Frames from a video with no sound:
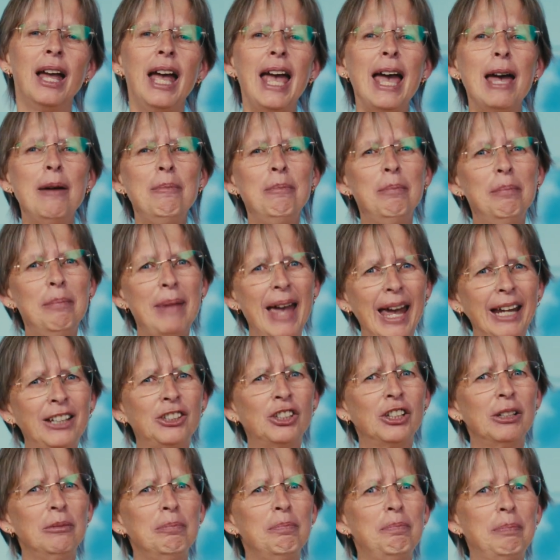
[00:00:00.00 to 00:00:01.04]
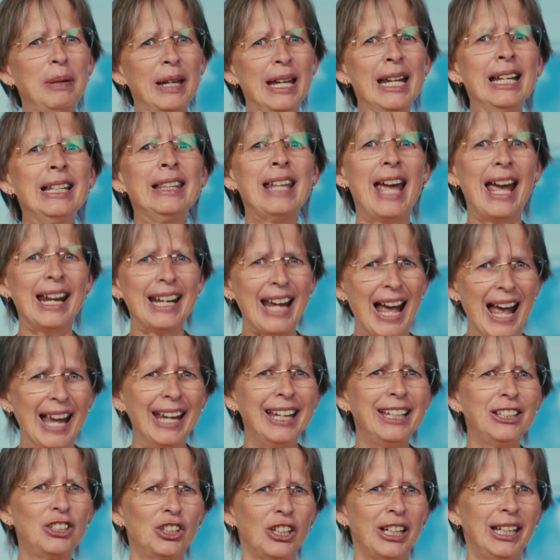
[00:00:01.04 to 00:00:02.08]
Imagine being that
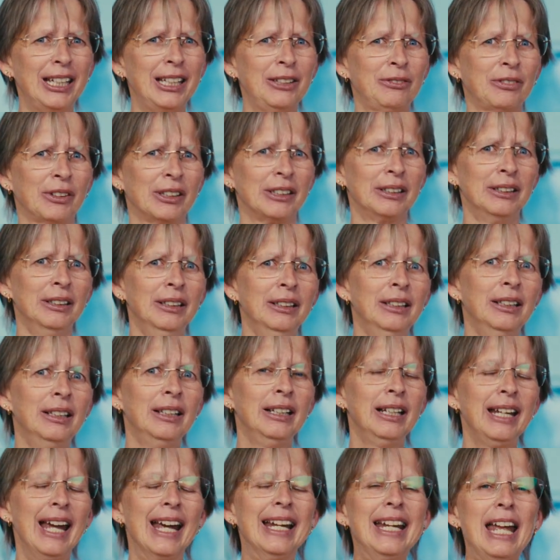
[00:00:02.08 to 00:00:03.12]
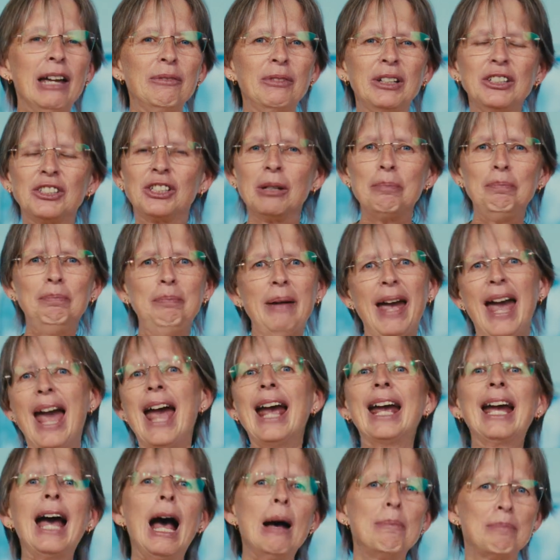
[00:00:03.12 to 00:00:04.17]
age even and having to
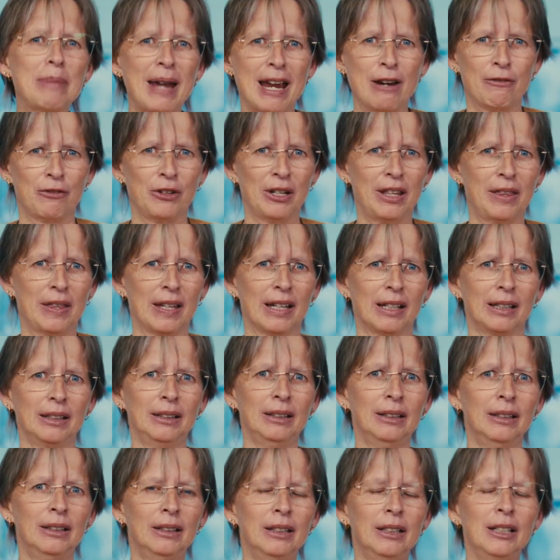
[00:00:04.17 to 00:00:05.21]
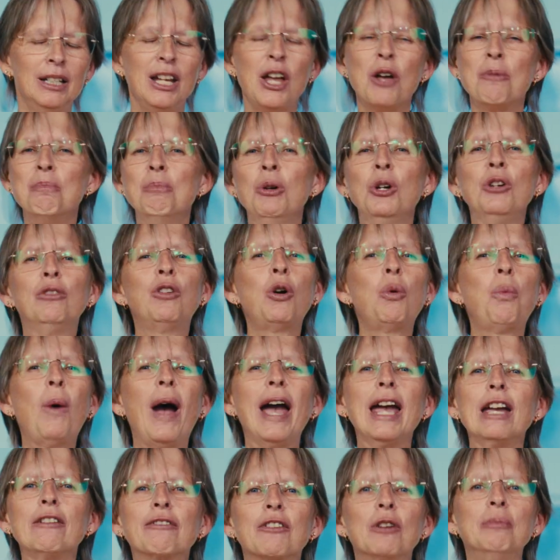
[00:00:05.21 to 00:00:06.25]
pack up everything, move
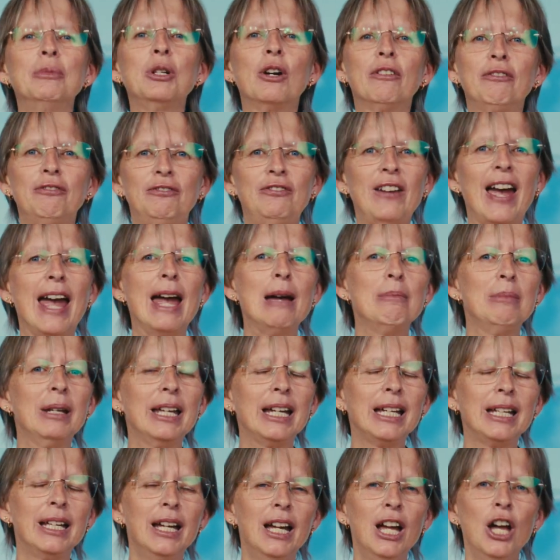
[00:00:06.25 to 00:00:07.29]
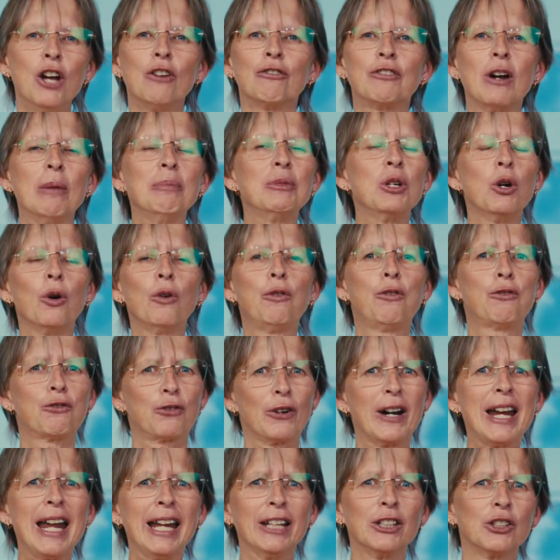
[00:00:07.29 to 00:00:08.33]
away from your family, from your
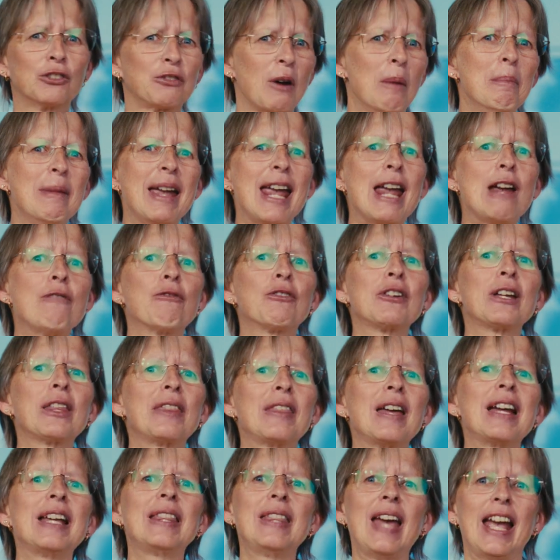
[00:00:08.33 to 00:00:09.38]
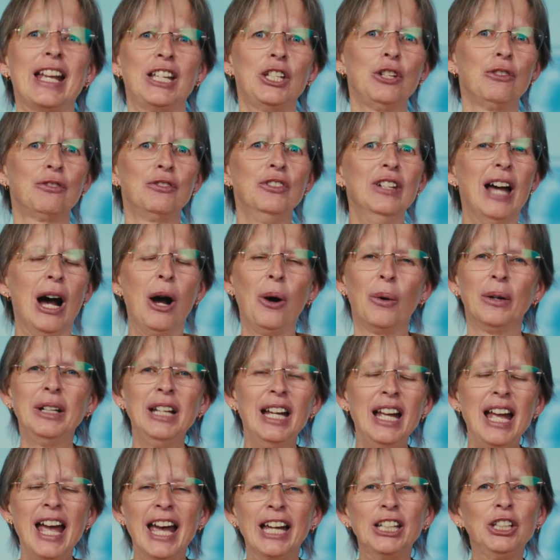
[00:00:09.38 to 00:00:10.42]
friends, from everything that you've known,
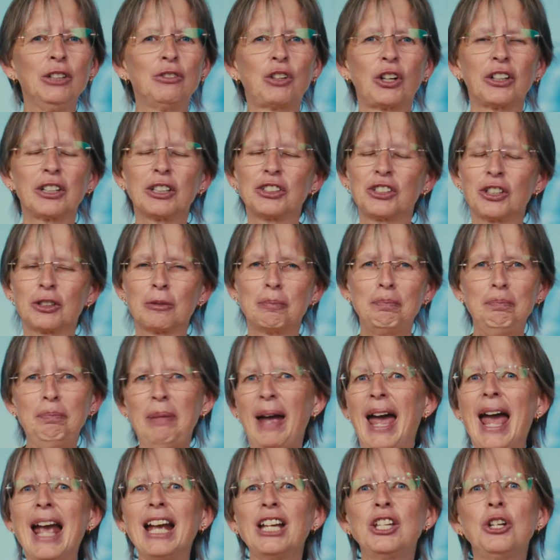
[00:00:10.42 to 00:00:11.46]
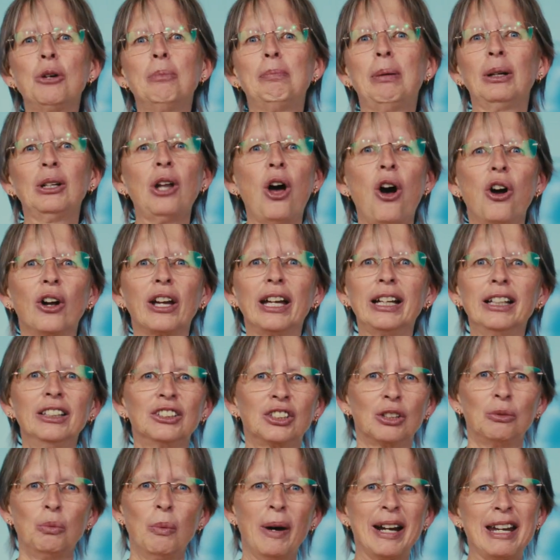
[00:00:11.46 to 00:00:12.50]
and you've got to just pack your belongings
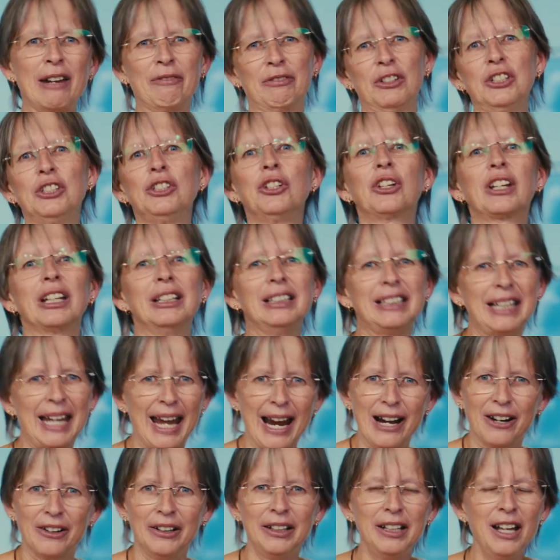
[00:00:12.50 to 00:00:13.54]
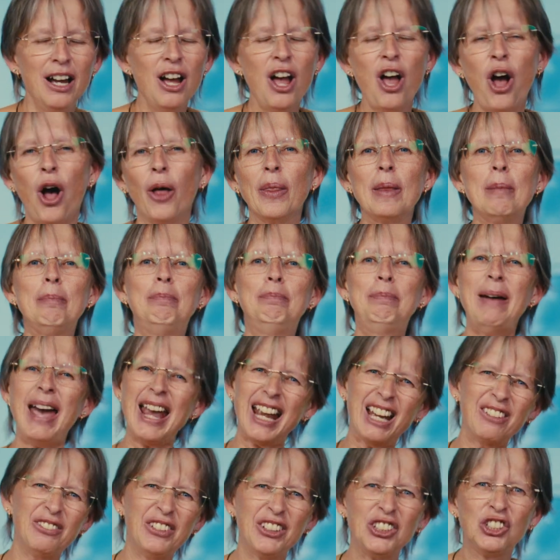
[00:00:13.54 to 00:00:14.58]
and whatever you can carry on the
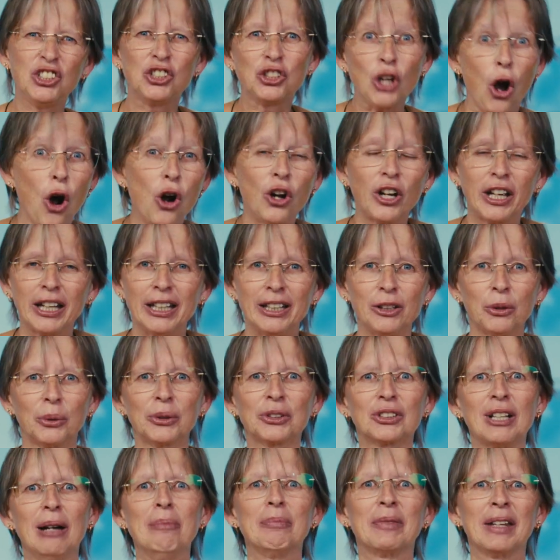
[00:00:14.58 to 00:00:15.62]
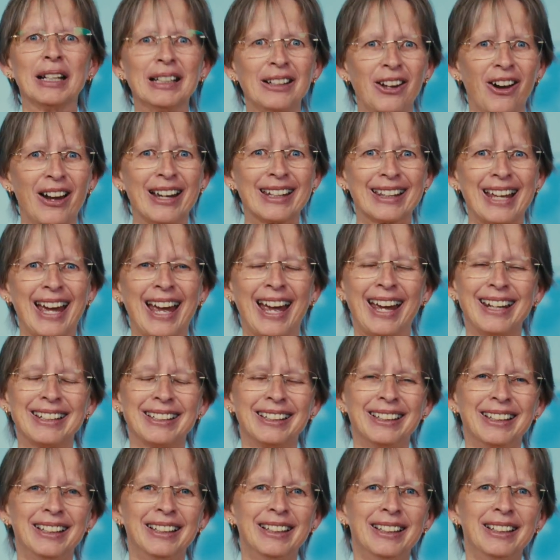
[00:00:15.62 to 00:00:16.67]
back of a donkey or something like that.
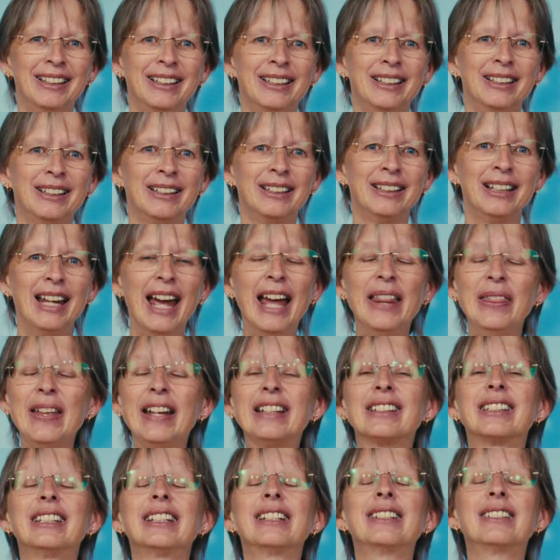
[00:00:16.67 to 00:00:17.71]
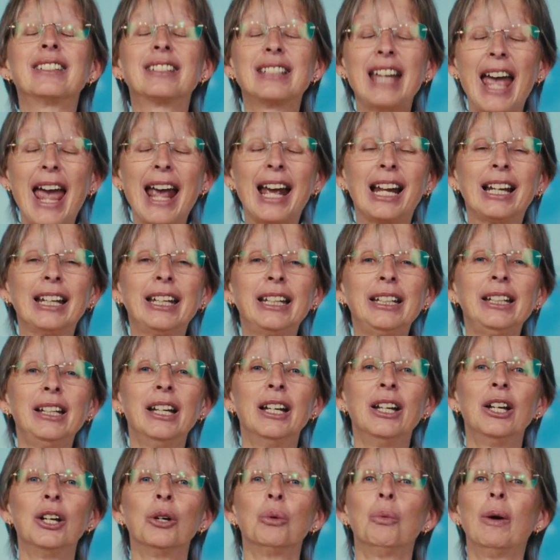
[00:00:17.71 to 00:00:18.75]
And that's exactly
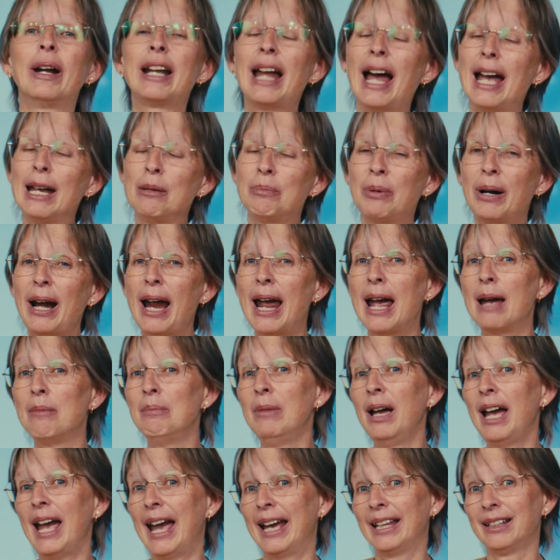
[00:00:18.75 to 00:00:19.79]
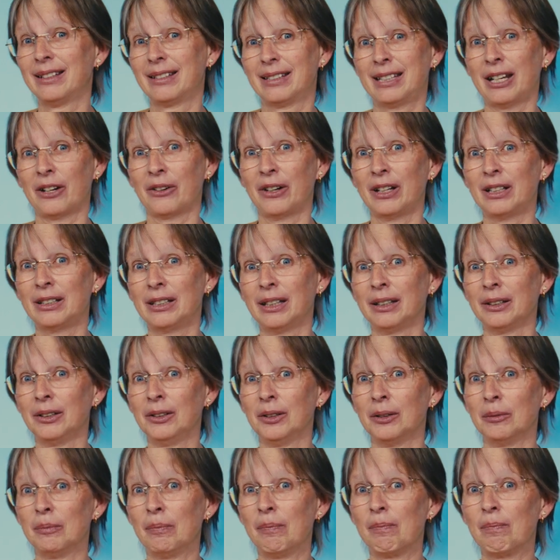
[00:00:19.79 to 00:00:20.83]
what Abraham and Sarah did.
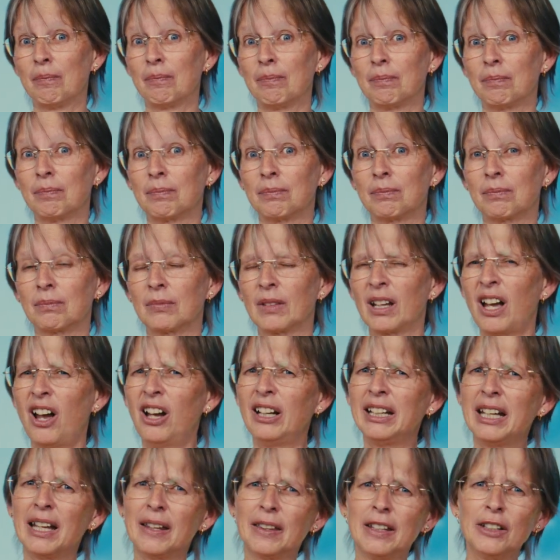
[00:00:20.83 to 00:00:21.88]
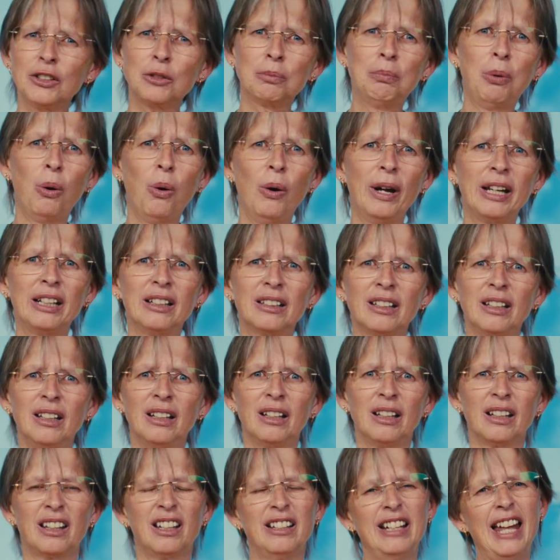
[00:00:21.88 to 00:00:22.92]
Only at this point,
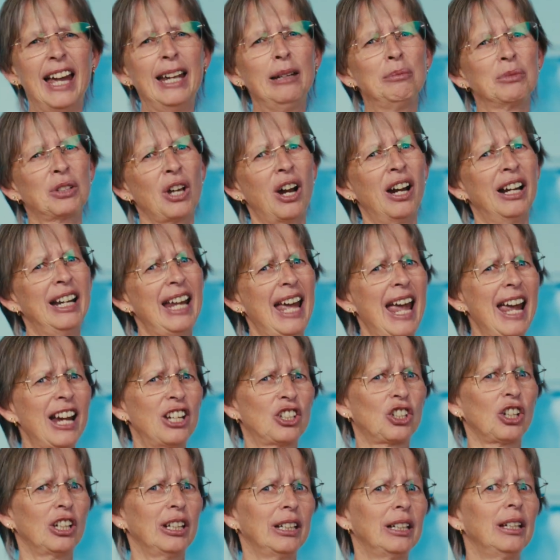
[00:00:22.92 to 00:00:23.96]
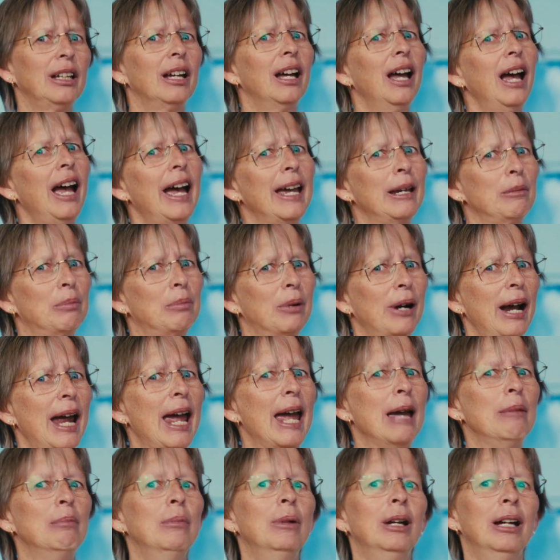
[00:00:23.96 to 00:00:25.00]
their names aren't actually
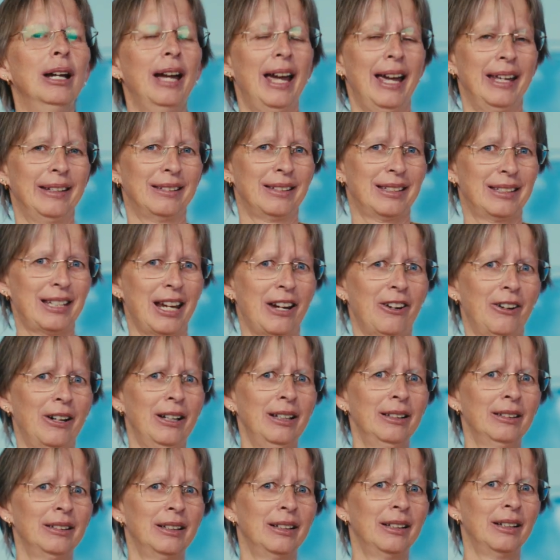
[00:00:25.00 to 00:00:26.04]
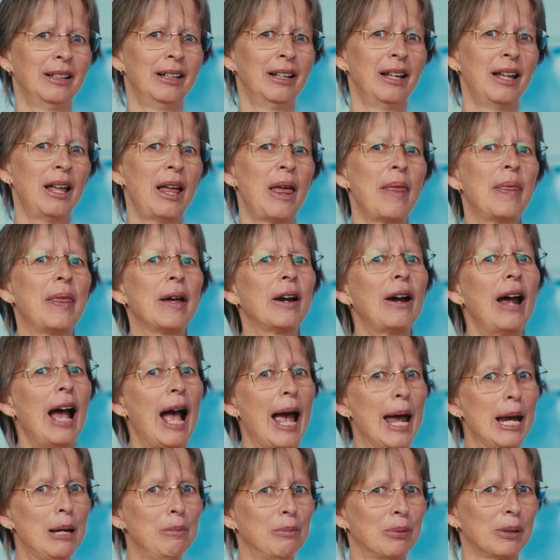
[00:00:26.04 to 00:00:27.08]
Abraham and Sarah. They're
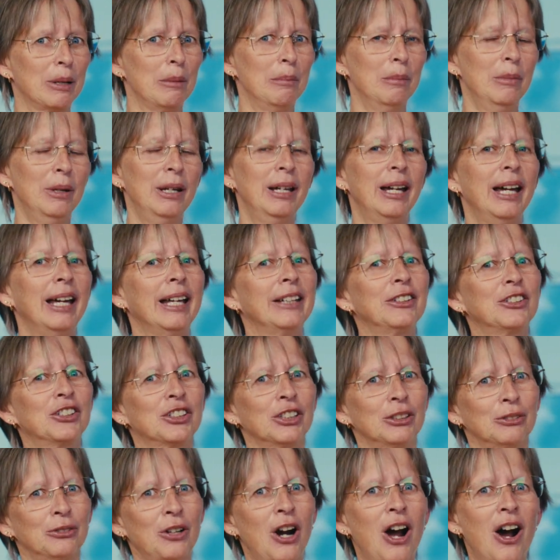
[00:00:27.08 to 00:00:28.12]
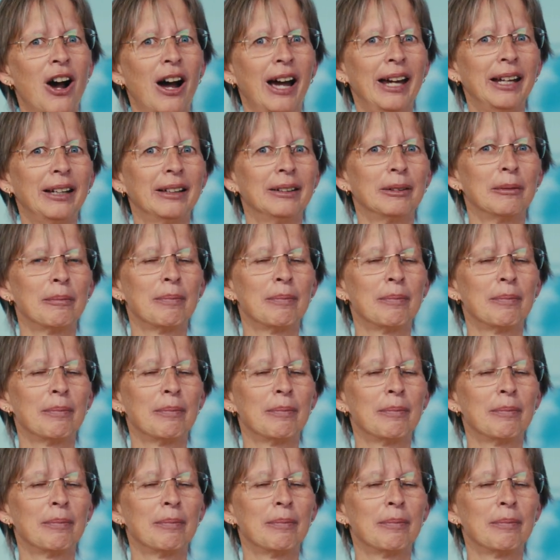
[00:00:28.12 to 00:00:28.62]
Abram and Sarai.